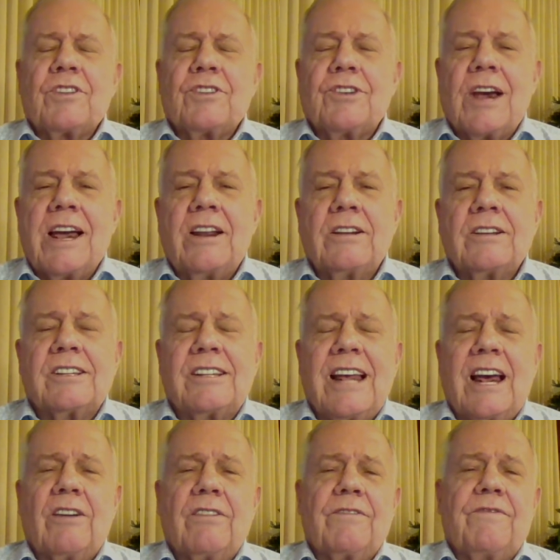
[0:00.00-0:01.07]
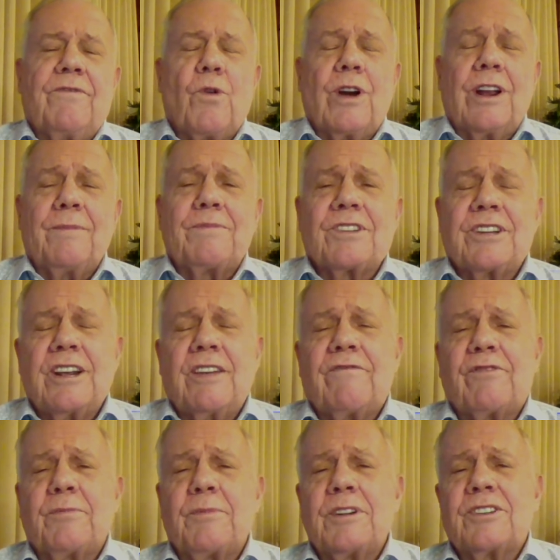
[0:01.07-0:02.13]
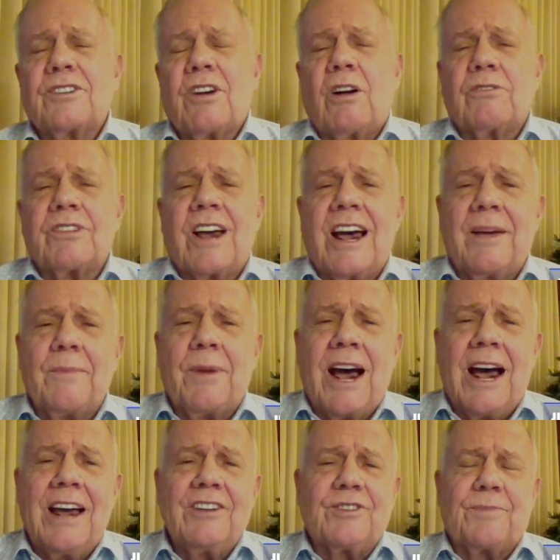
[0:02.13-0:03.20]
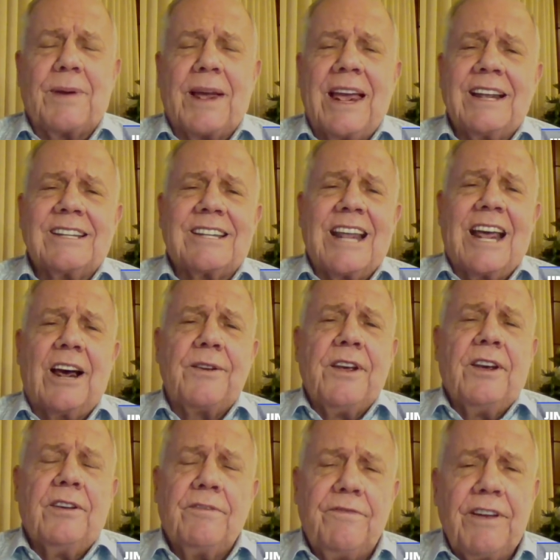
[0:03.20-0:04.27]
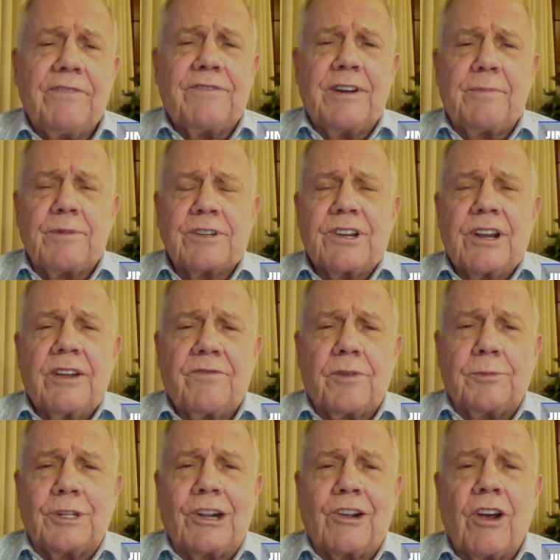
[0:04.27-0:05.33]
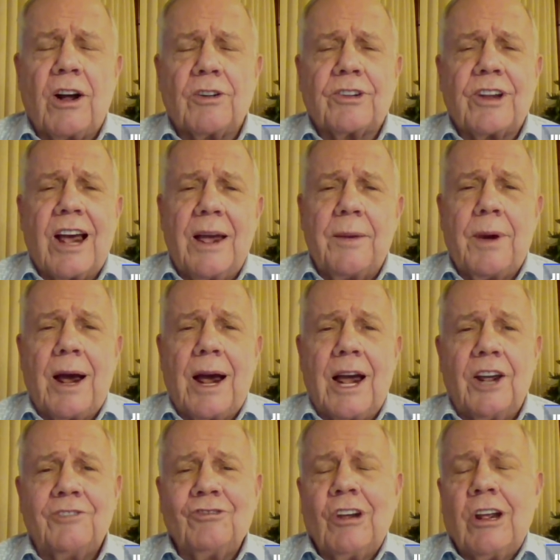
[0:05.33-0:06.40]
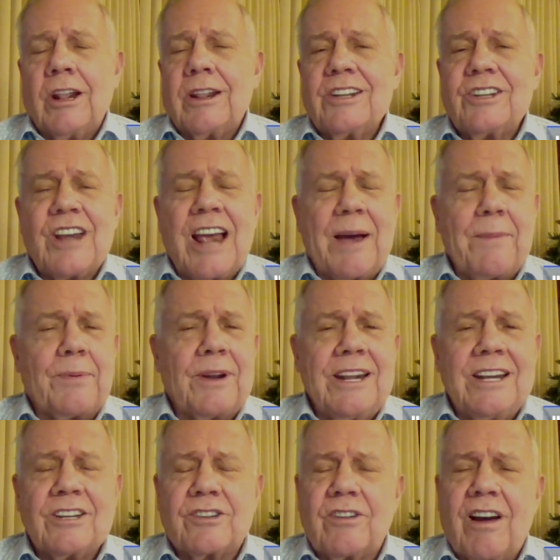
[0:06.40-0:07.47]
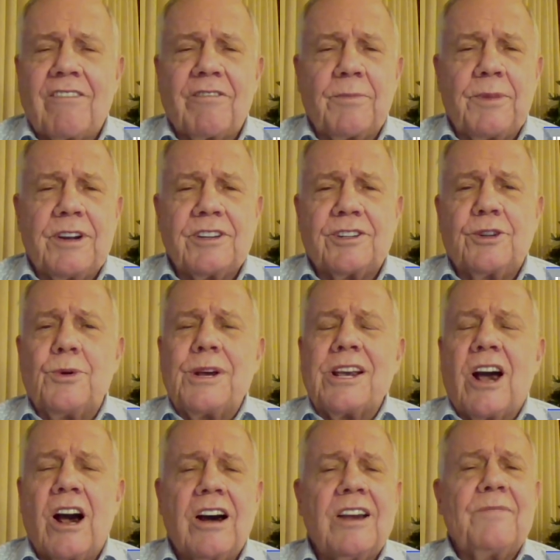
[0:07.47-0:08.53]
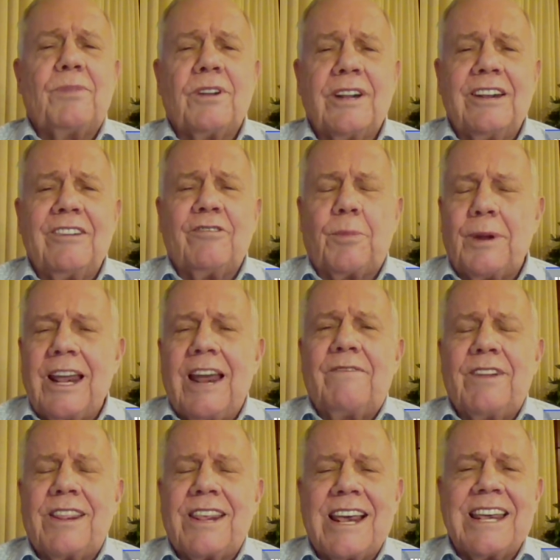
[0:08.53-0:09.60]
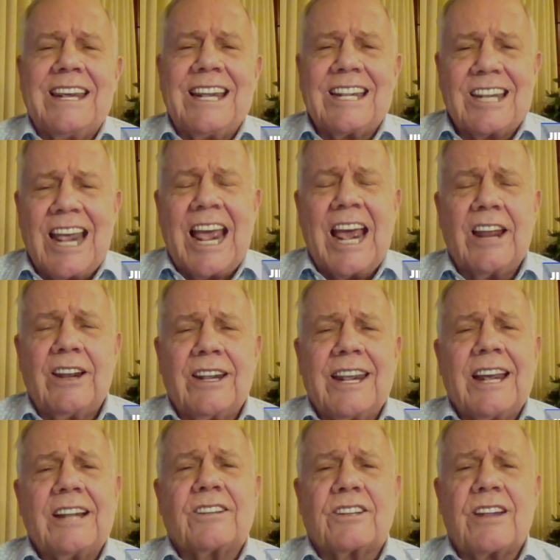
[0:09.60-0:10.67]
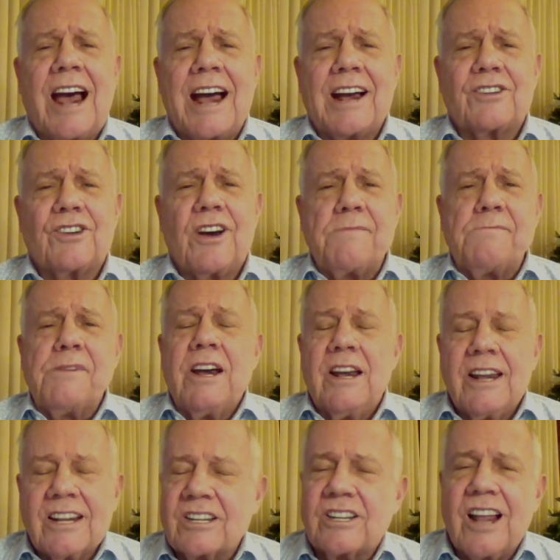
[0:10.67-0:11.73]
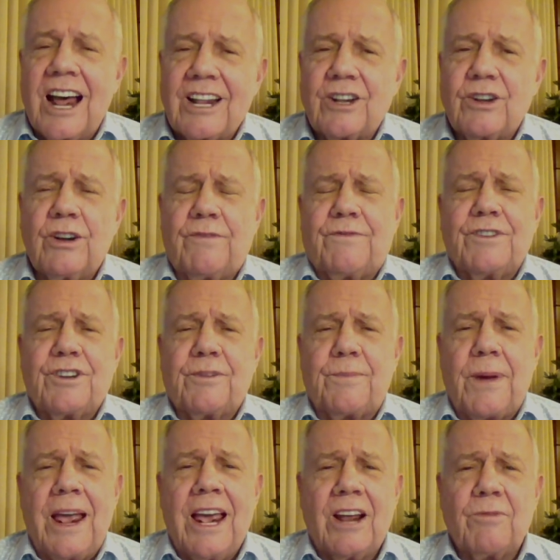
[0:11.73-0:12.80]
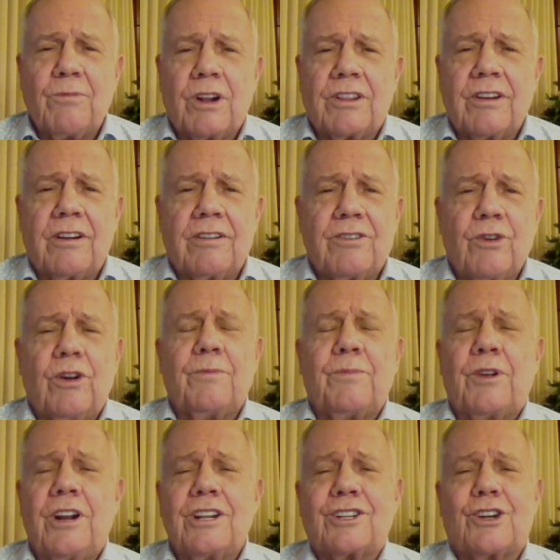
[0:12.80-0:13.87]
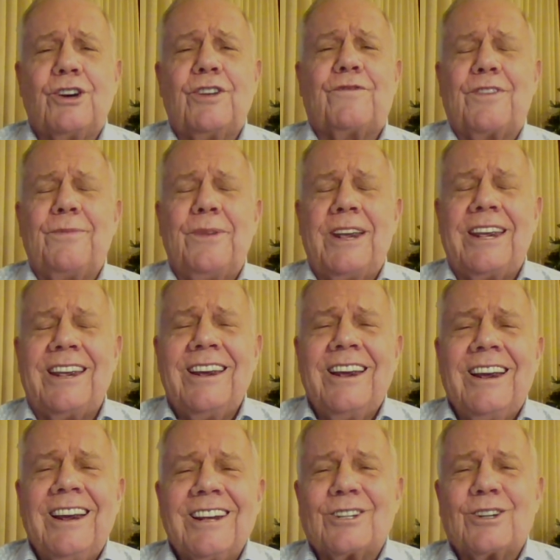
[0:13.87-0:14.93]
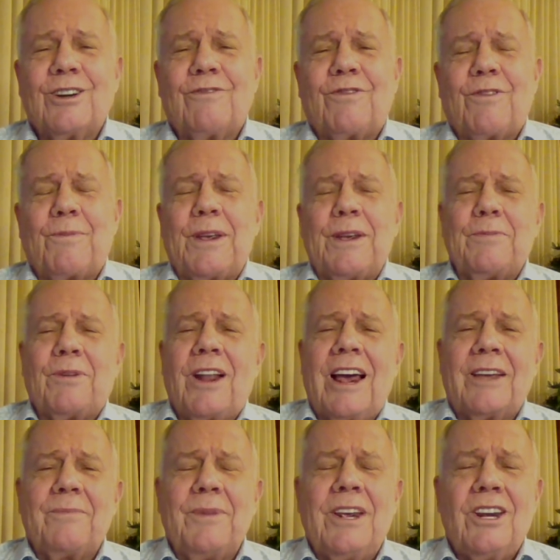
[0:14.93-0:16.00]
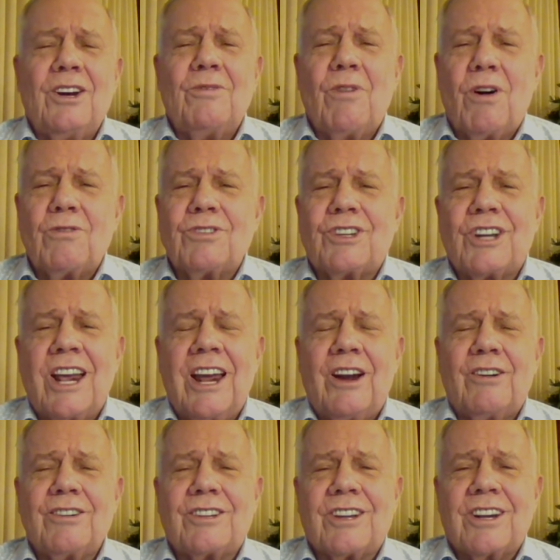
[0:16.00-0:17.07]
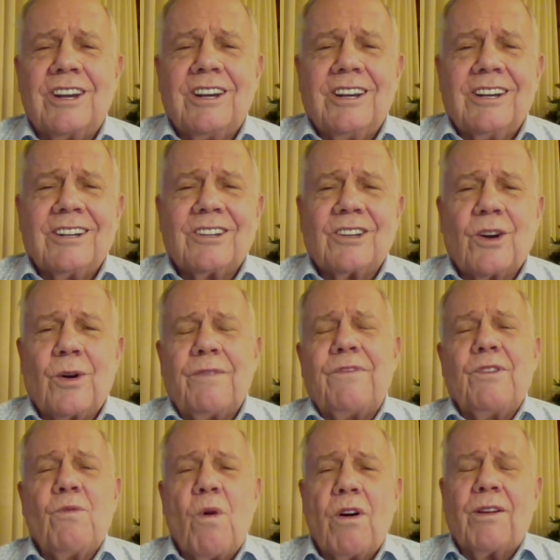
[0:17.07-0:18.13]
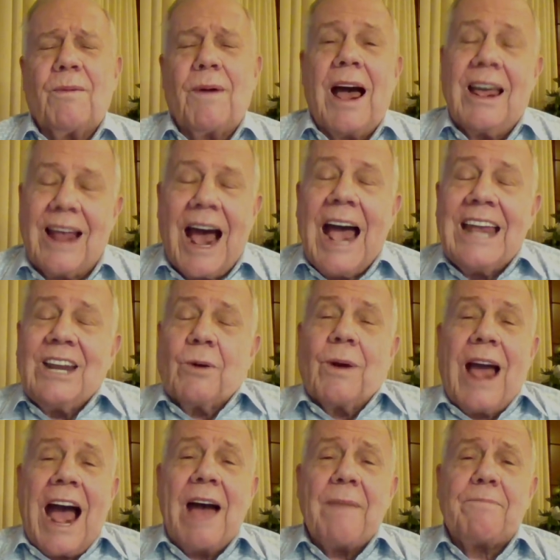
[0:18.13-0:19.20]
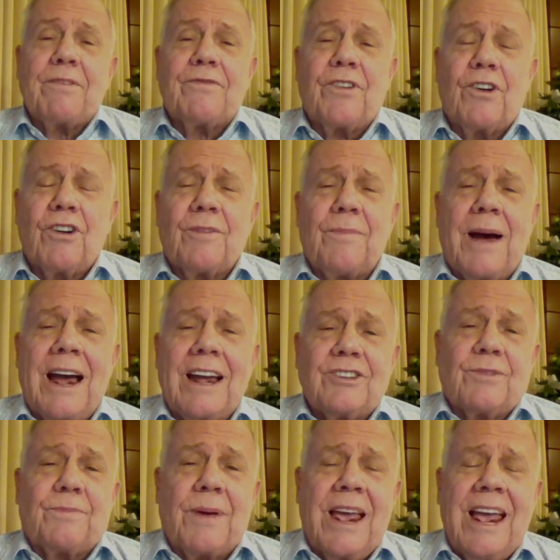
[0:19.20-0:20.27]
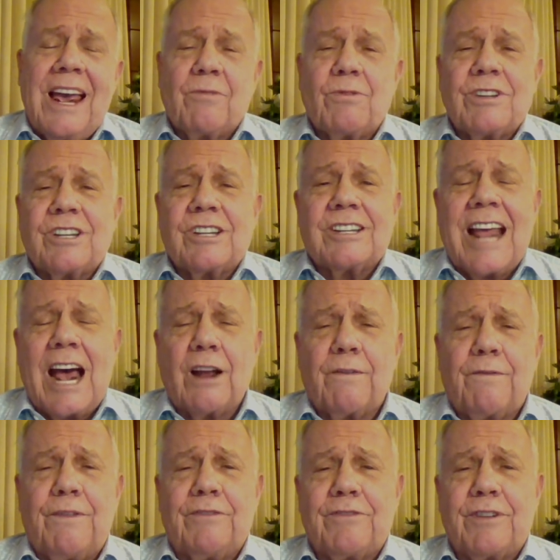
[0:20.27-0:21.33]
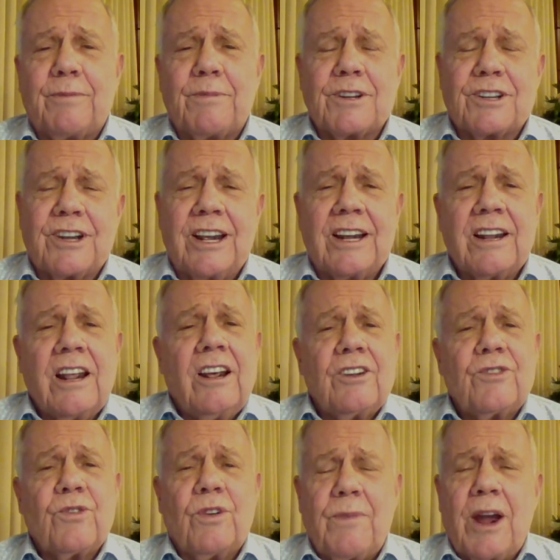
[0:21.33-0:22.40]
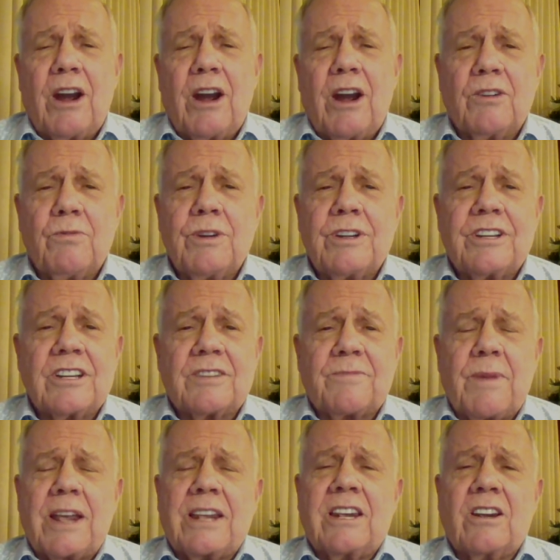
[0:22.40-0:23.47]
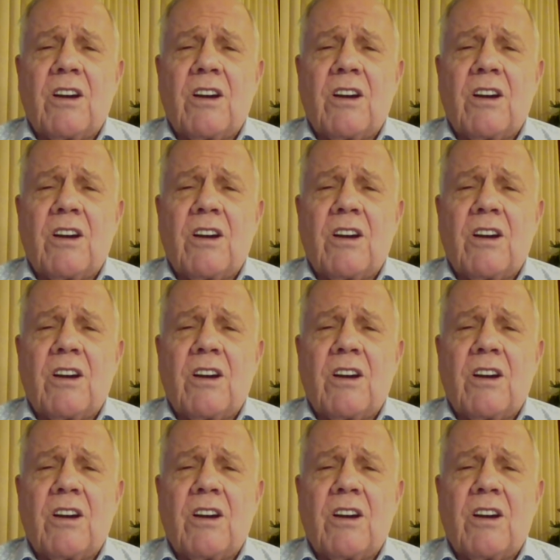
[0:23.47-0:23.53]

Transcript: China's down 40% from its all-time high. Japan's down 50% from its all-time high. The Japanese government is doing unbelievably everything it can to get stocks up. It's not good for Japan what they're doing, but it's good for me. It's good for people like me who own shares. So if you want to, anyway, I prefer to buy Japan, which is down 50%, to America, which is making